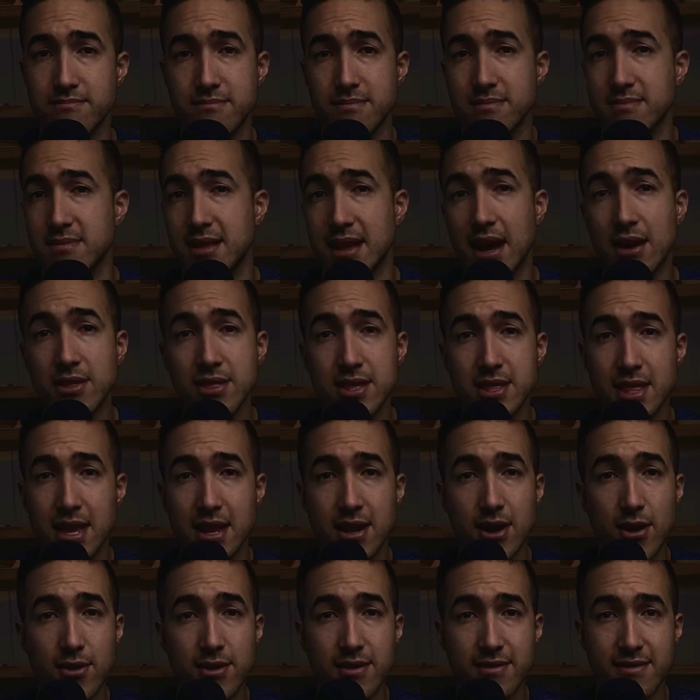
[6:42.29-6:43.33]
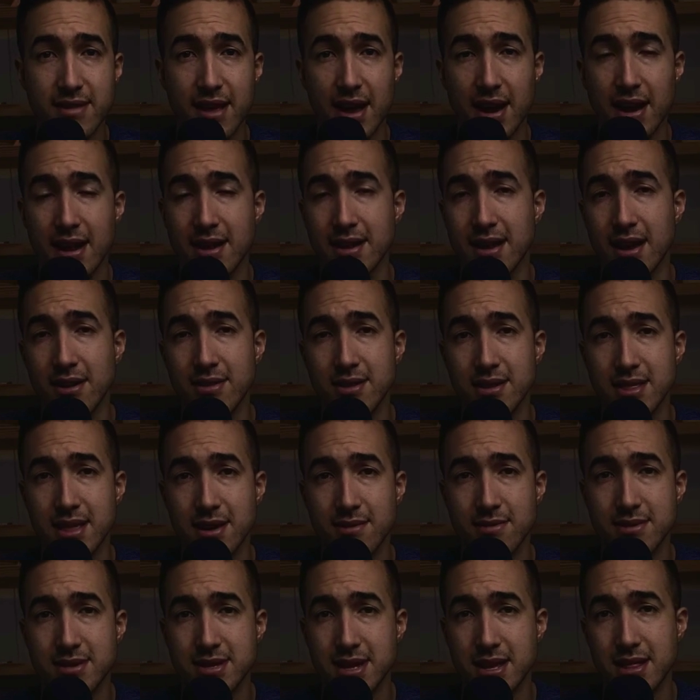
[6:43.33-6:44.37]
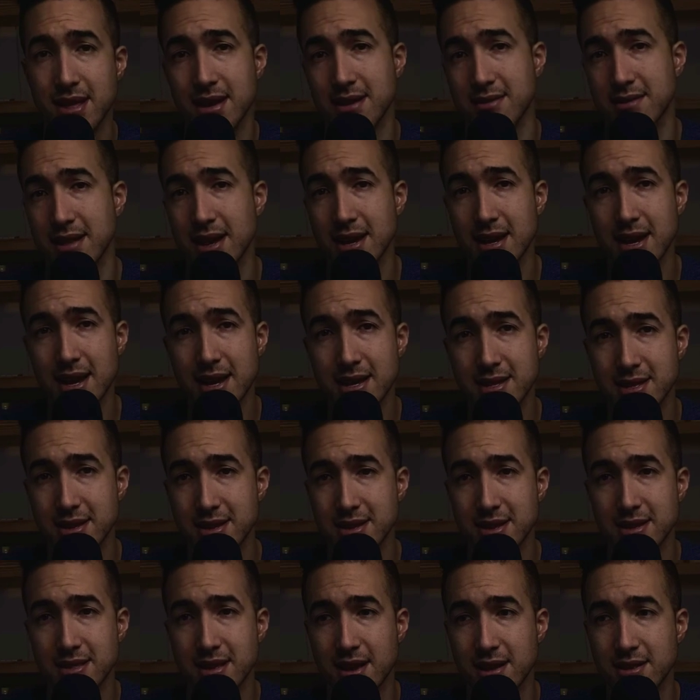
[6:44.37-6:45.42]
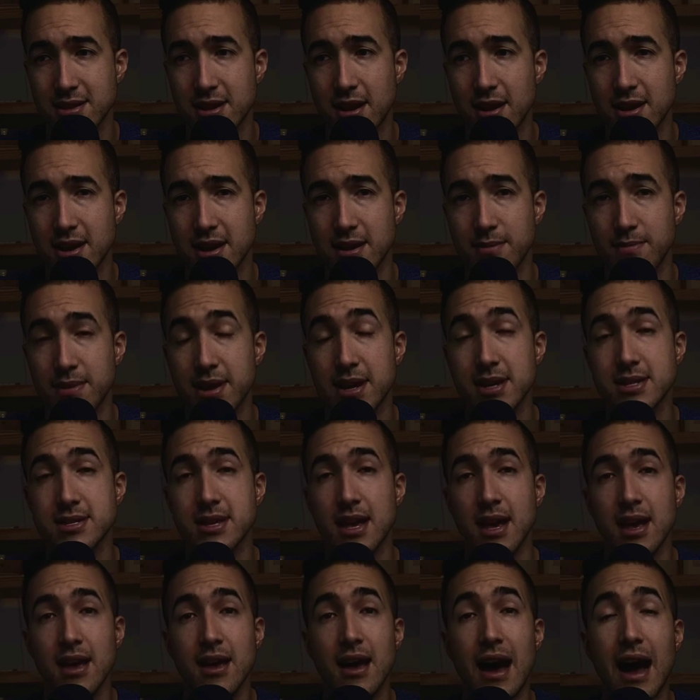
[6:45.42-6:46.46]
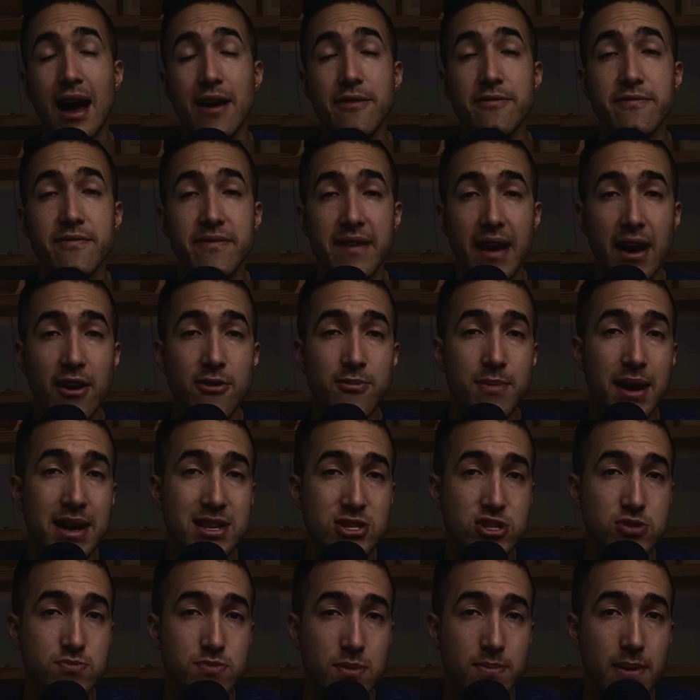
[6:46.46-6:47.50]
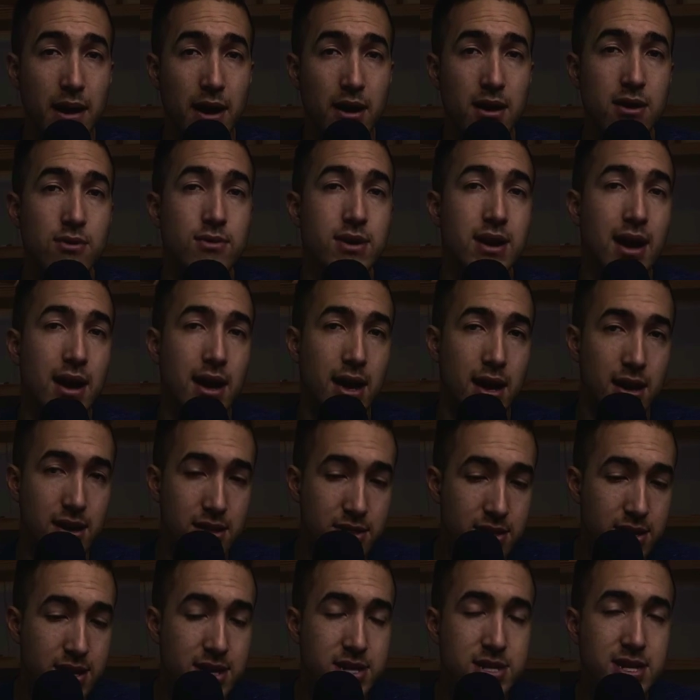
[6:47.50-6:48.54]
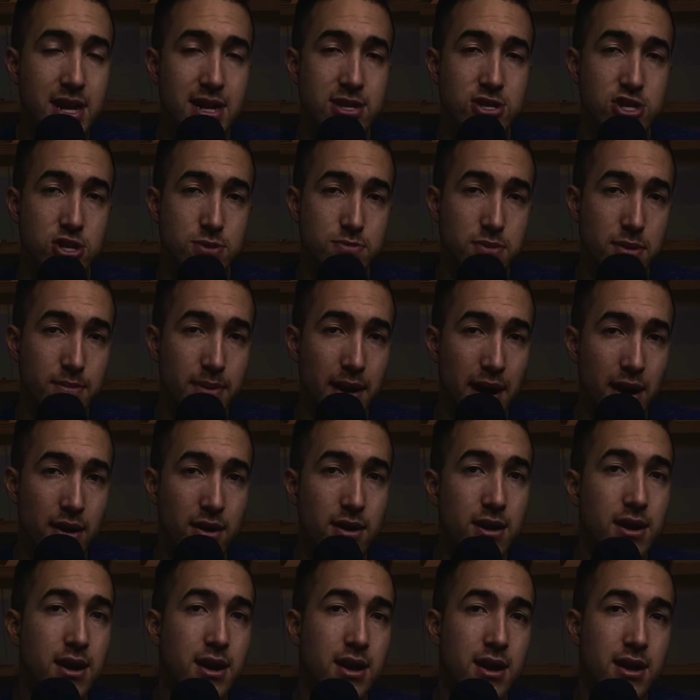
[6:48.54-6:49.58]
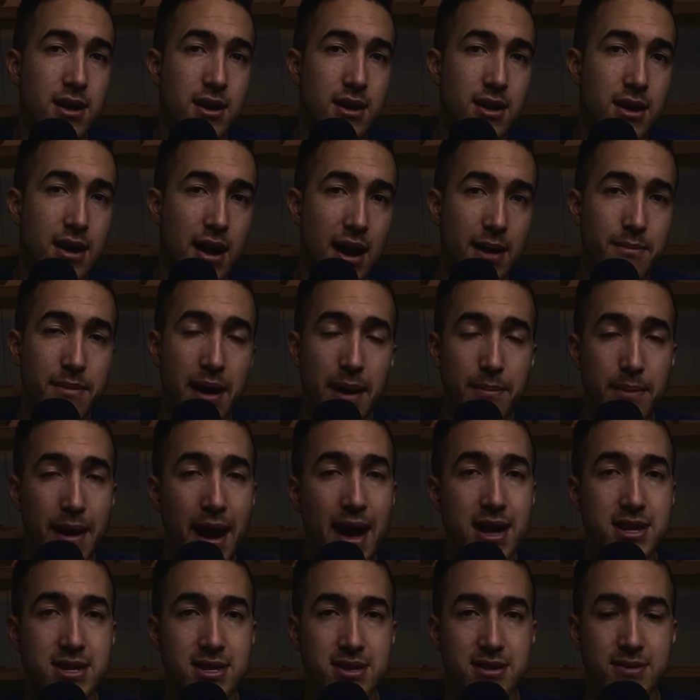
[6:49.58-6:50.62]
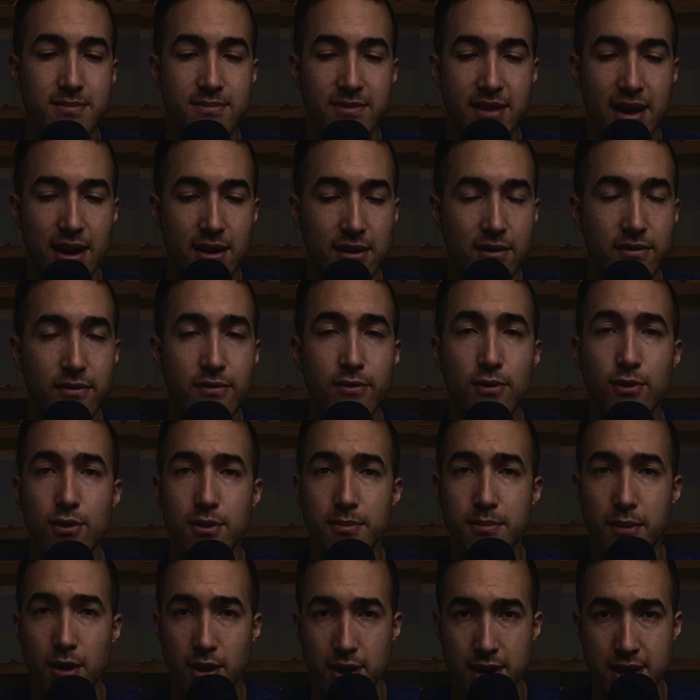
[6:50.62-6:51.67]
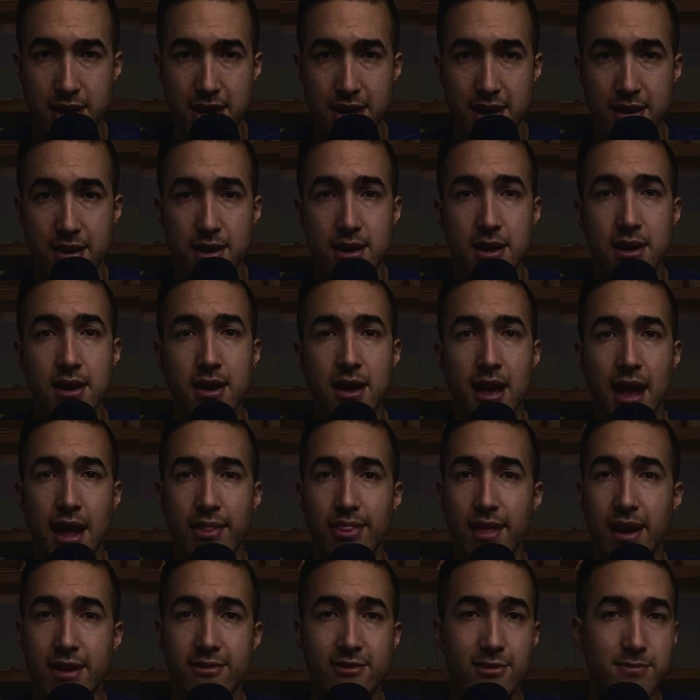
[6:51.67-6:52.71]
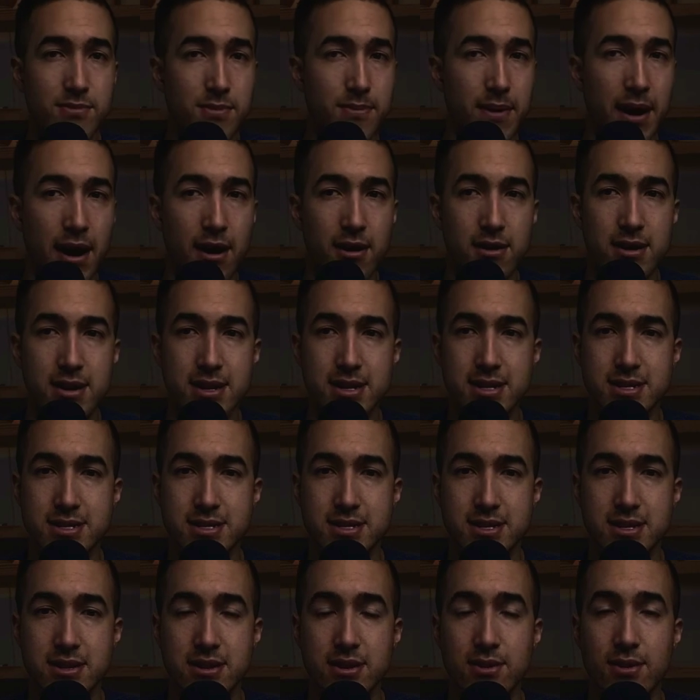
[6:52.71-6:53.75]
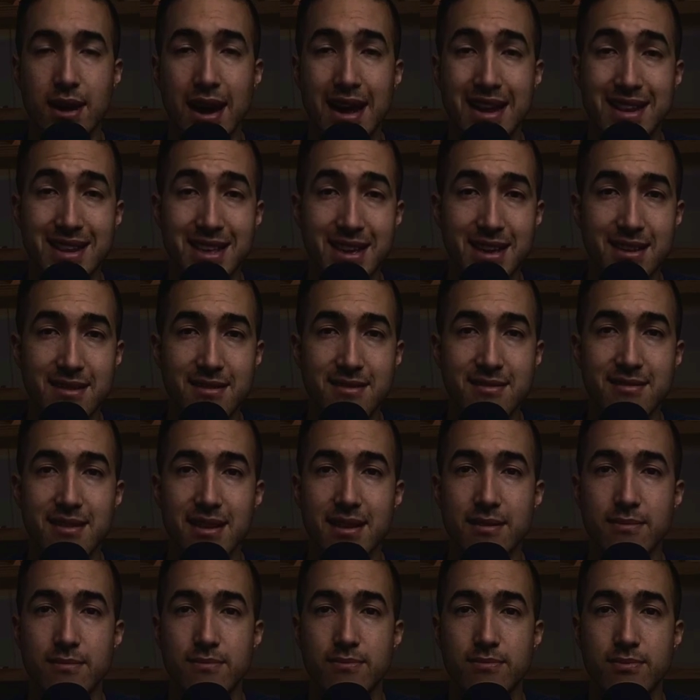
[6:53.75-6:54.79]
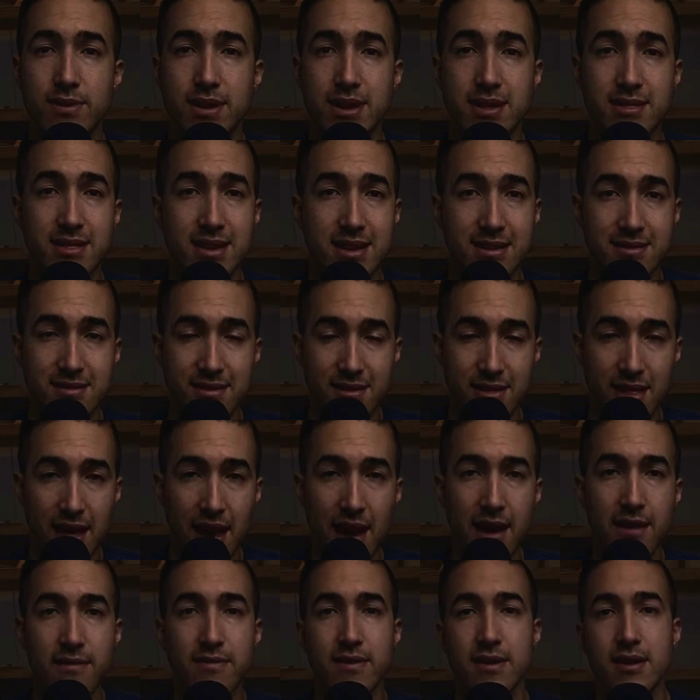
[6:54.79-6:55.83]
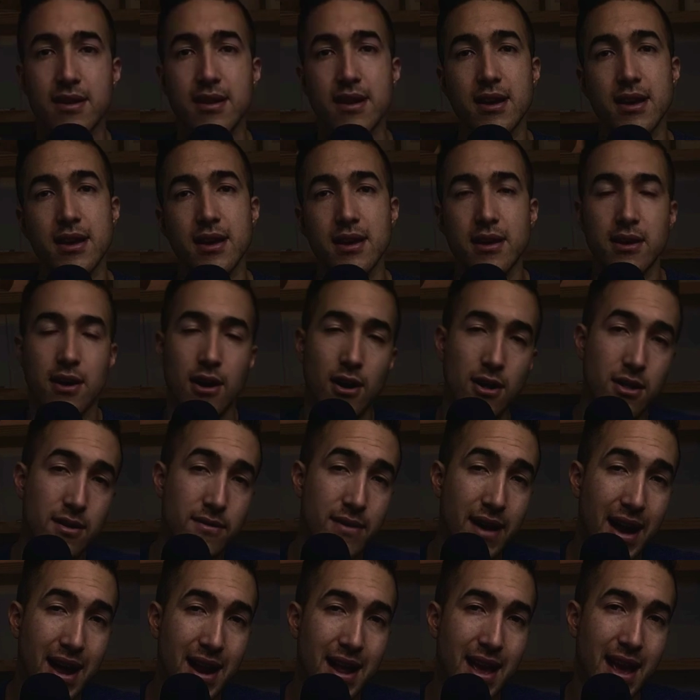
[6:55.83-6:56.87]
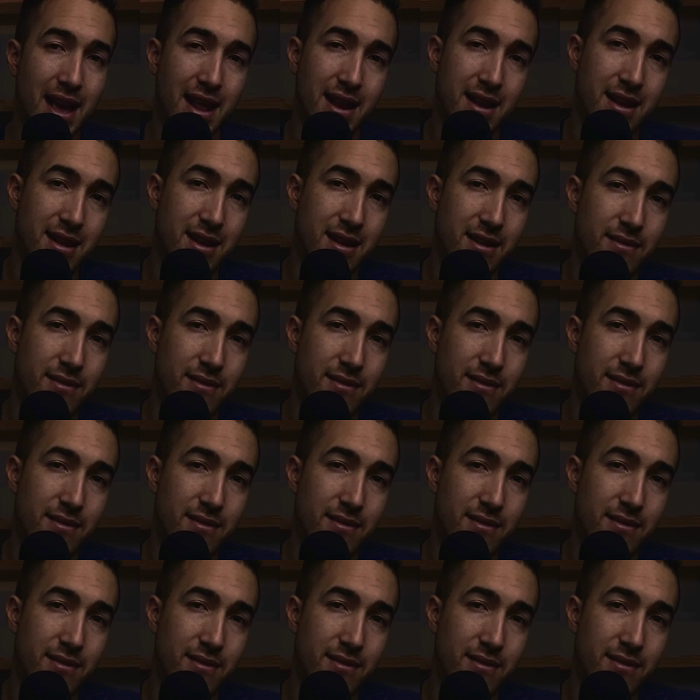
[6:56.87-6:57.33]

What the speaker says: doubt that they notice that. I doubt that they would say like, that guy doesn't like talking, because I found my superpower. When I unleash that superpower, my passion comes out for marketing, and that superpower is, ideas and bringing things to life and all of that. And